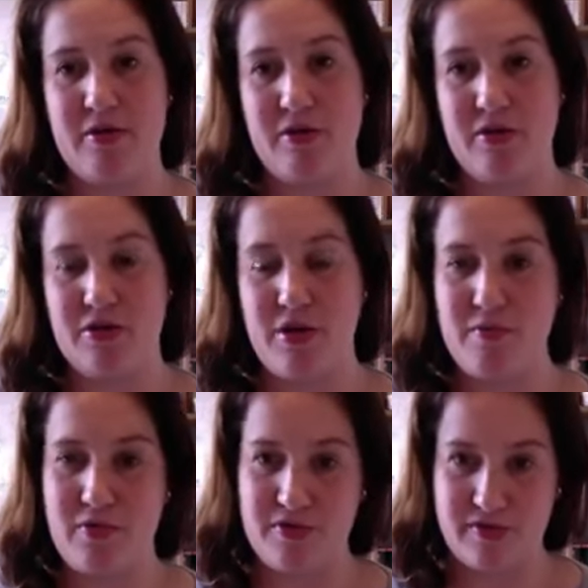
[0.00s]
on a
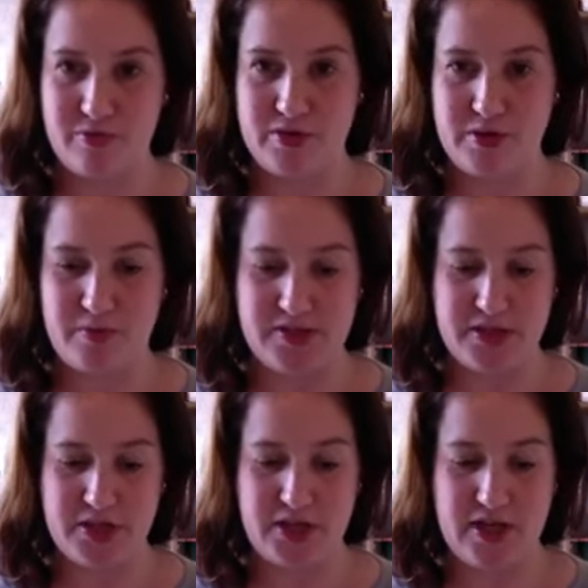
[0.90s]
Commonwealth supported
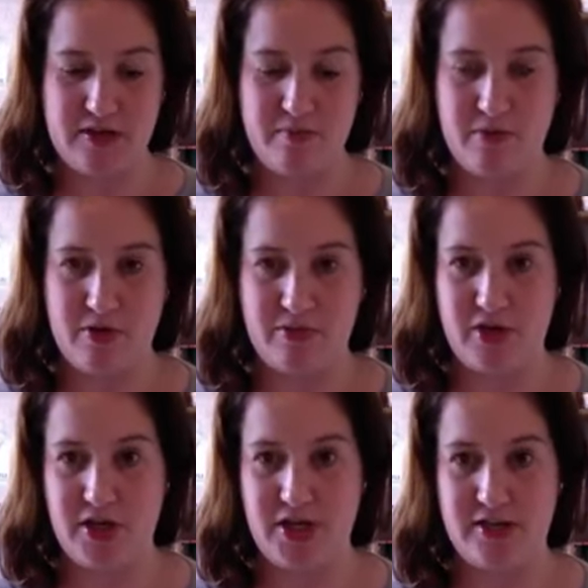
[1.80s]
position at
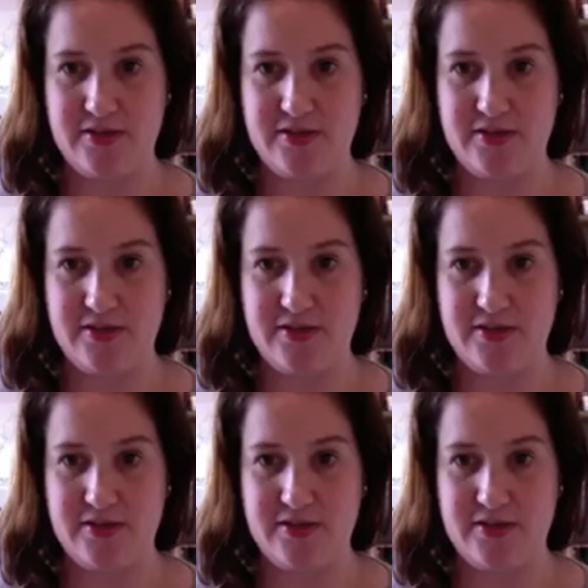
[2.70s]
Melbourne Uni.